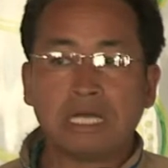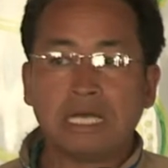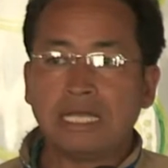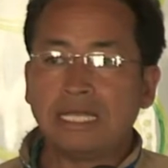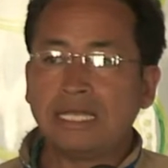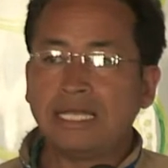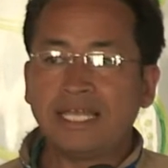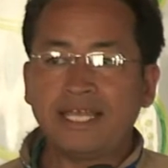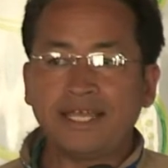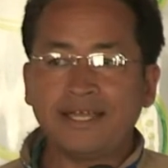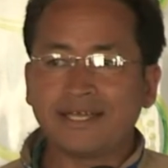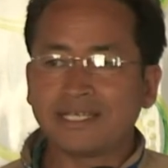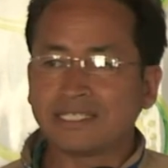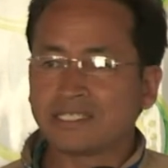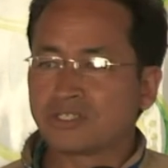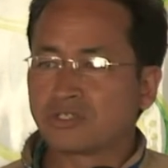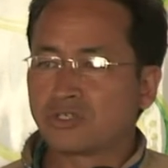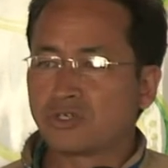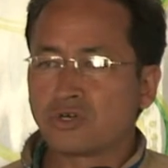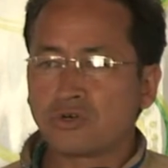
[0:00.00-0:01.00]
Leh
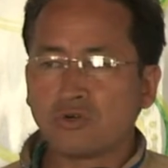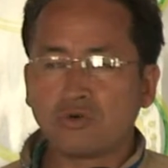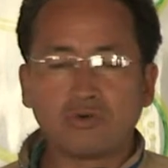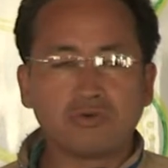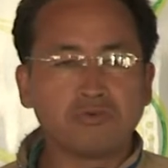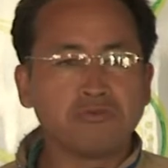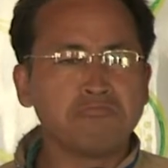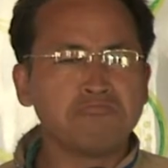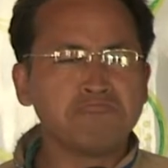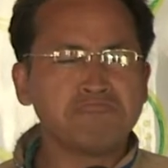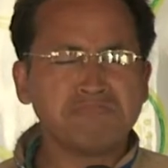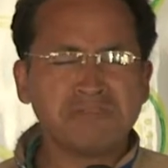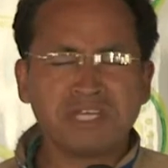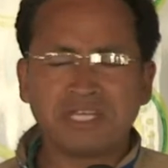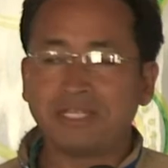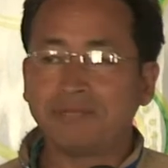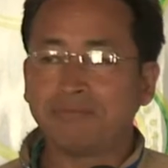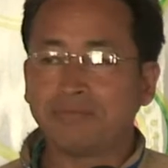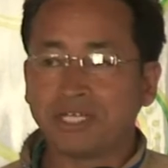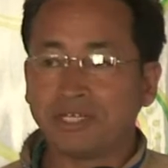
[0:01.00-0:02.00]
has grown
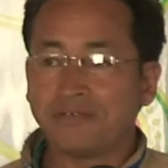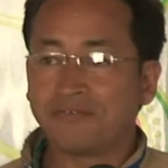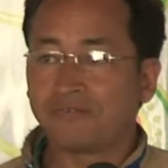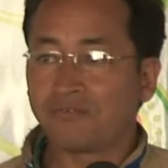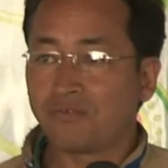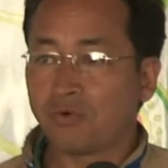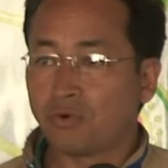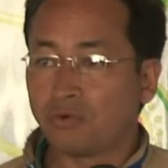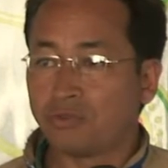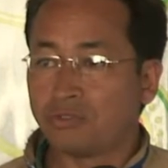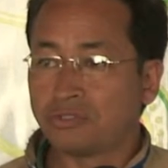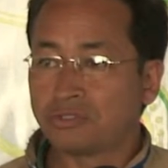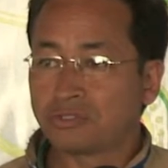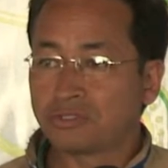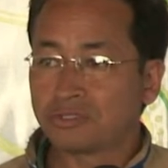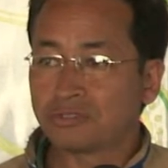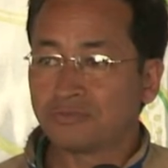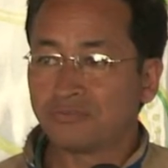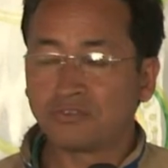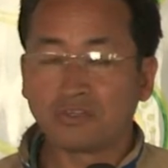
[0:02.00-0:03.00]
many folds.
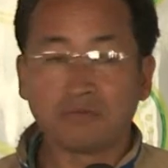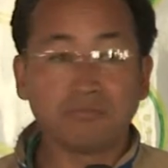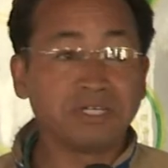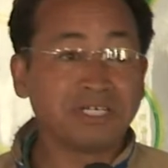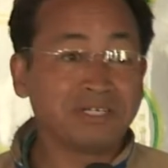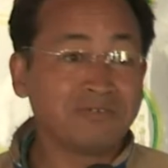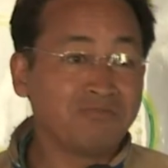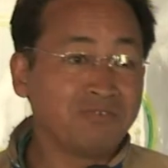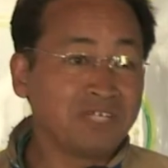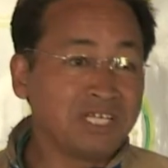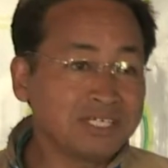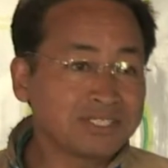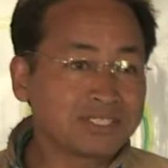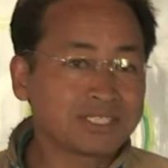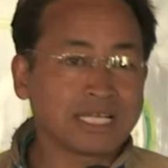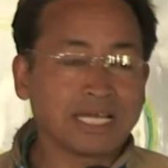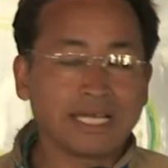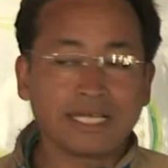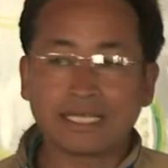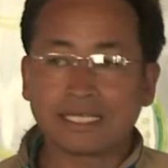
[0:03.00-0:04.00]
From a
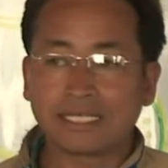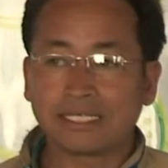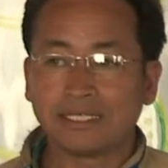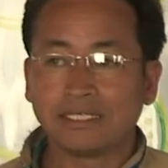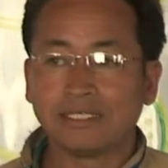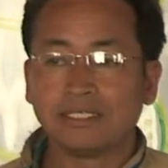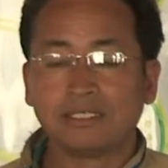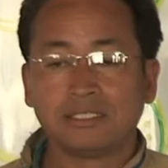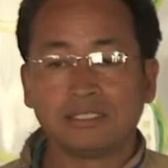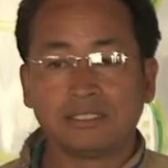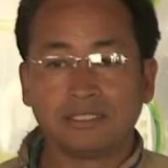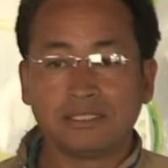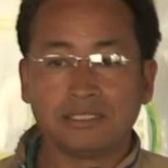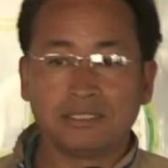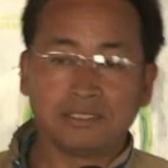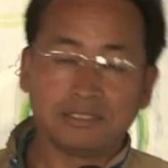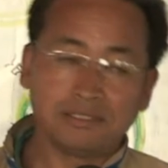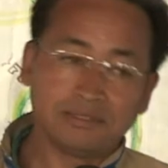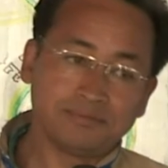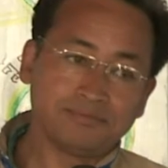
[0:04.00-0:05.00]
village-like
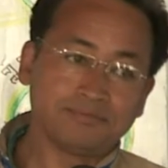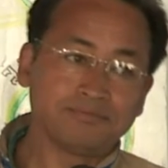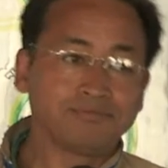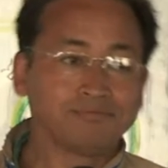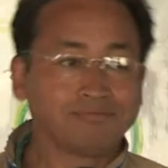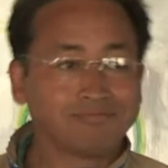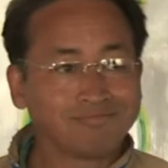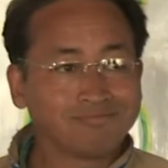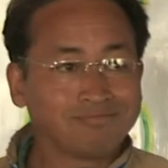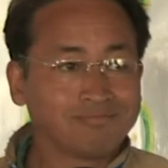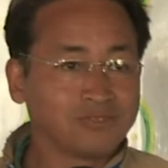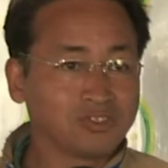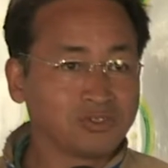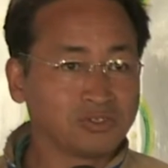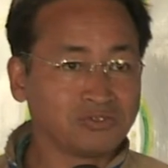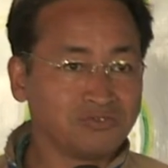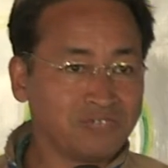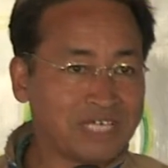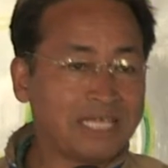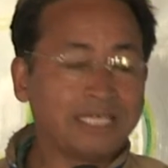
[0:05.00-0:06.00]

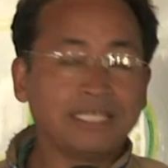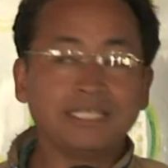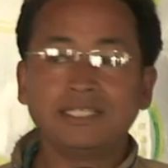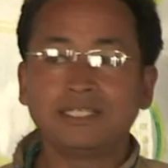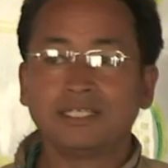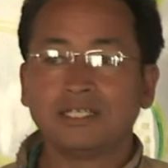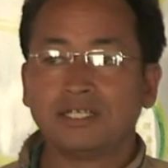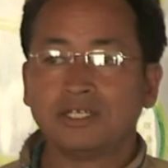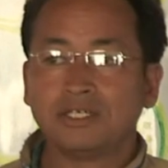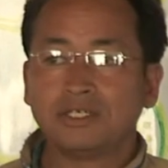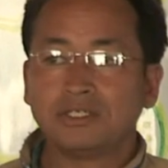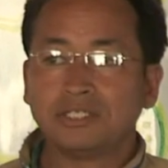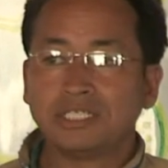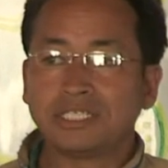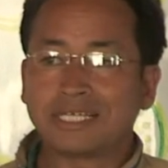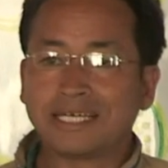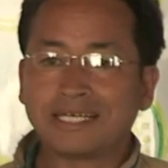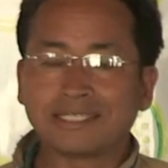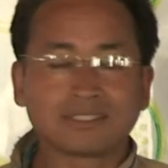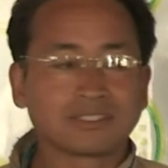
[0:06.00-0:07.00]
valley, it
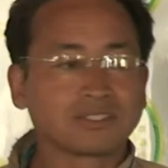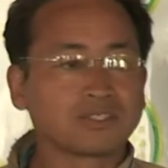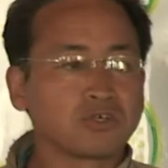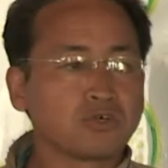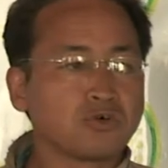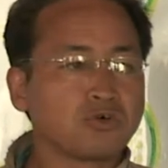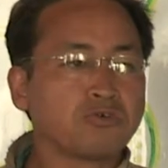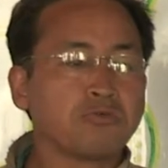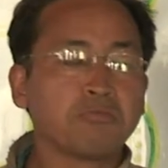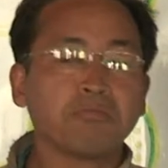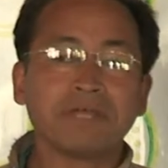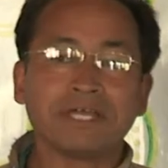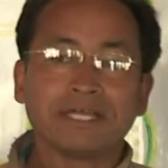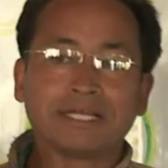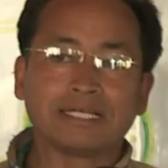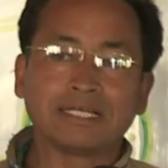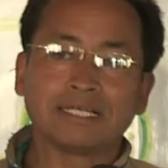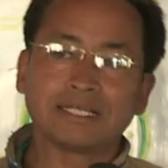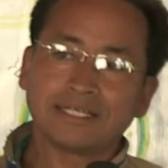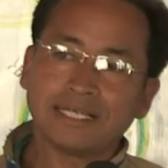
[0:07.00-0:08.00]
has grown
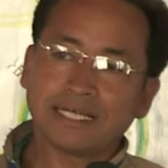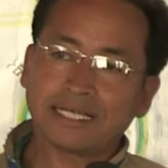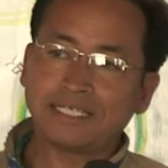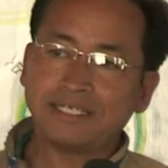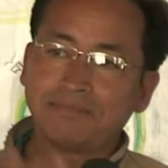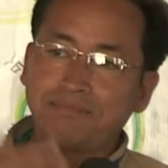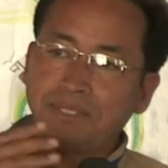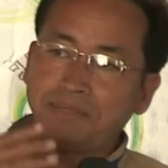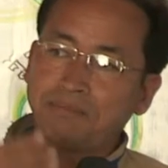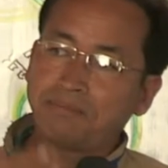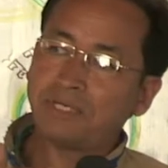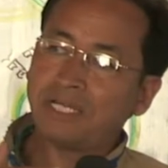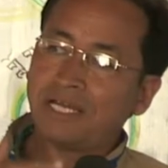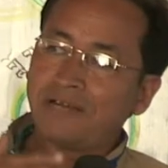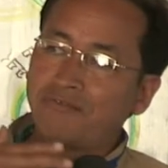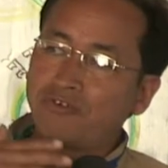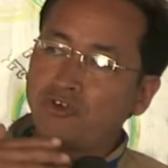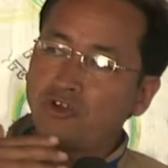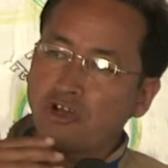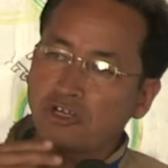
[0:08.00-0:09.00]
big. Ladakhi people
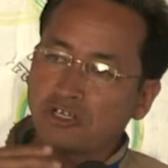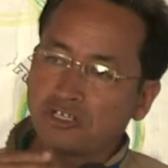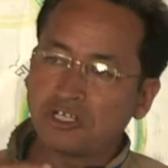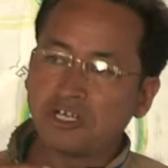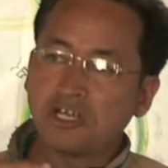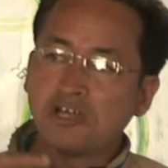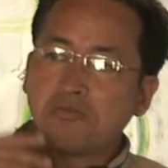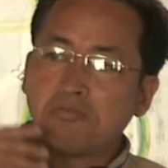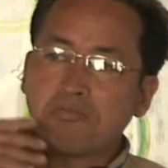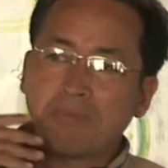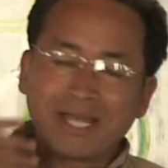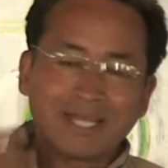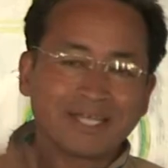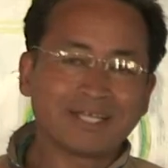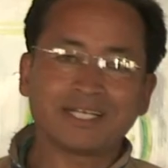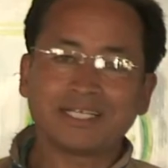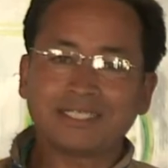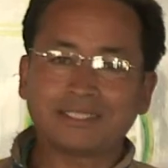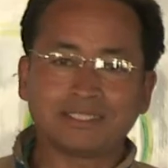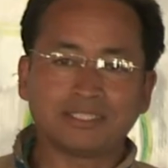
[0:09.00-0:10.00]
have not
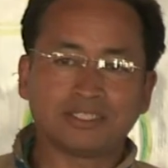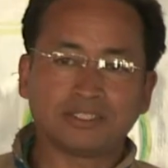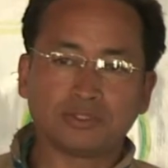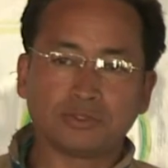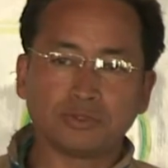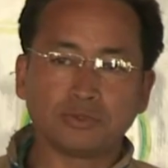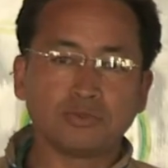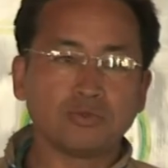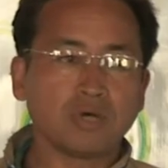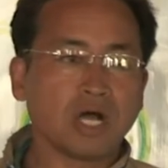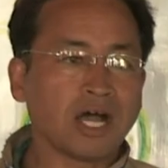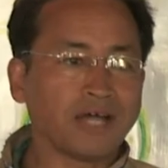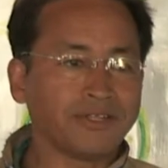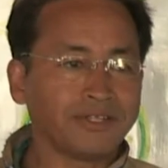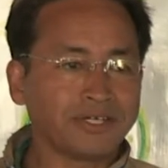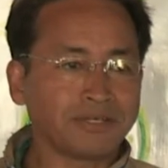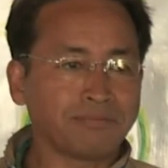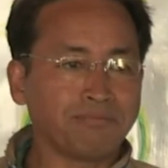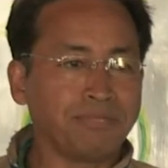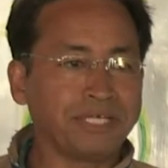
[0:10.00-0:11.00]
migrated to
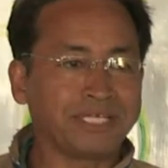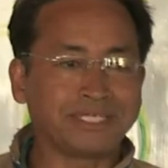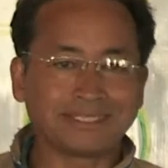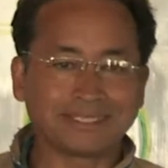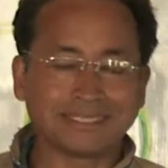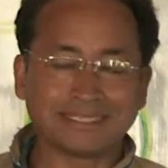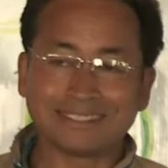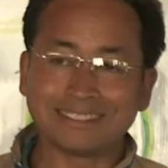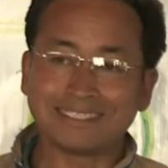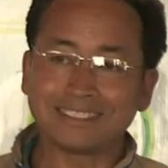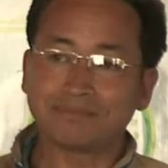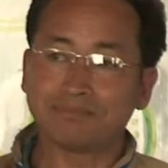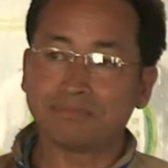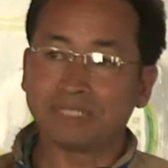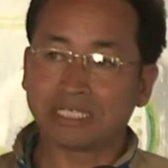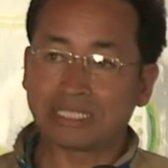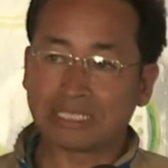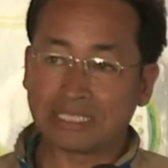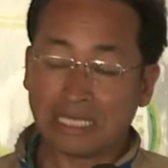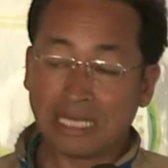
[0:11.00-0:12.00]
other big cities,
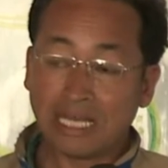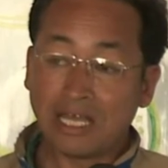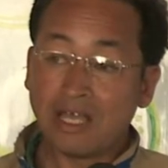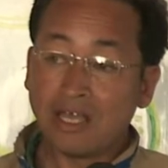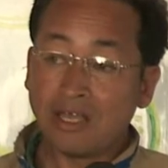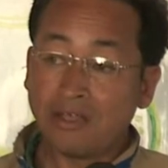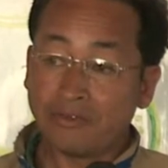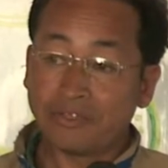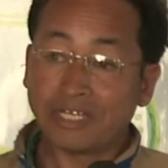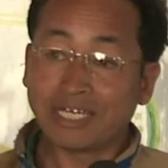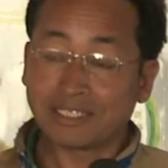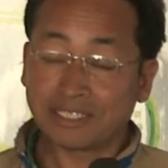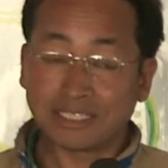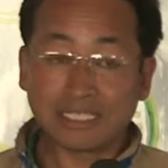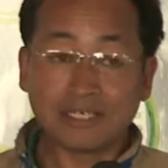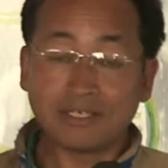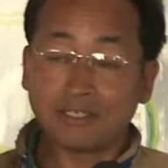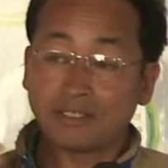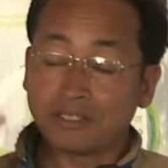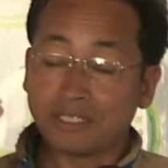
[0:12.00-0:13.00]
but
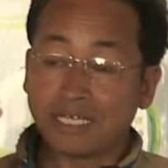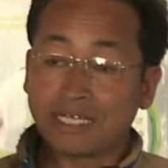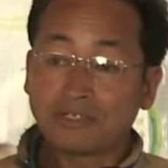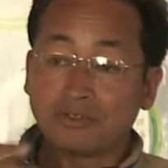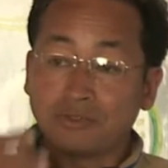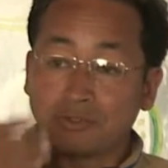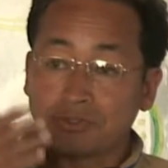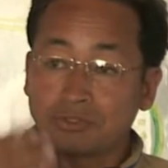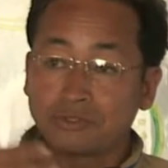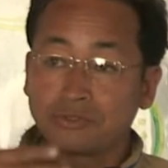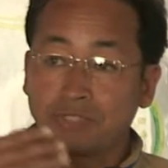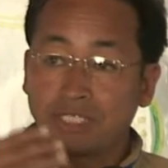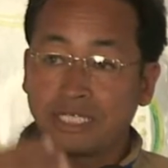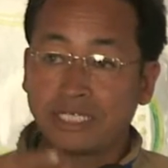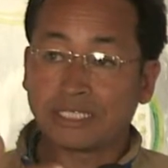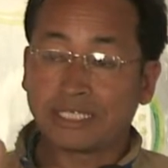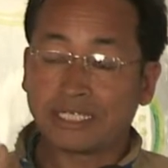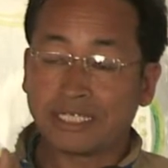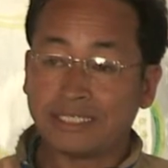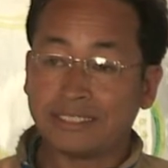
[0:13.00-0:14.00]
that goes to
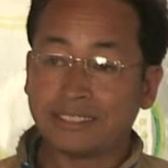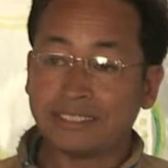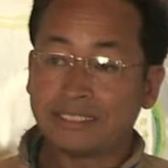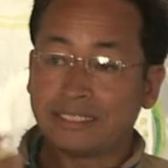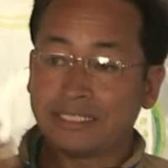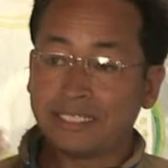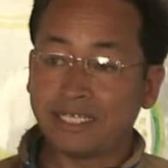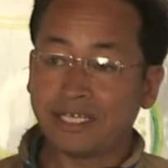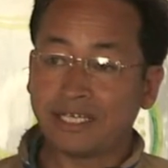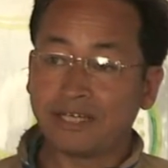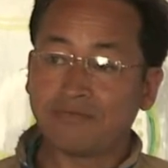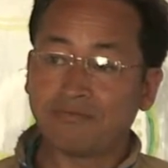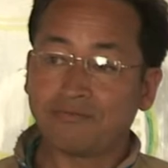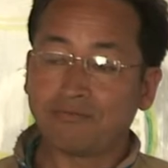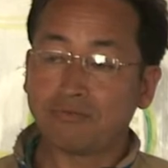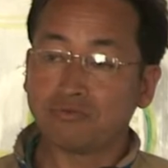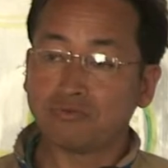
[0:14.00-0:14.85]
their credit. They have,